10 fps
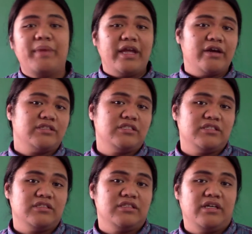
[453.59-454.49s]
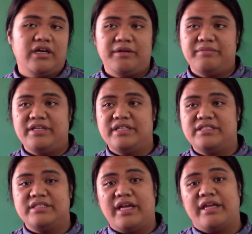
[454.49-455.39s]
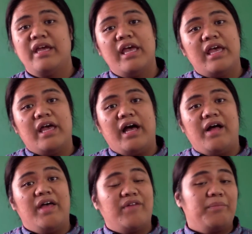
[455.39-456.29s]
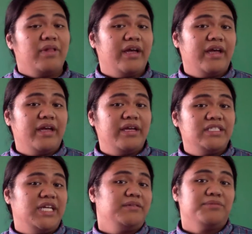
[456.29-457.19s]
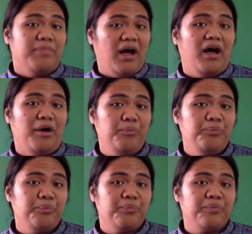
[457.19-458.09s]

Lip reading: the main questions is if I play James Bomb,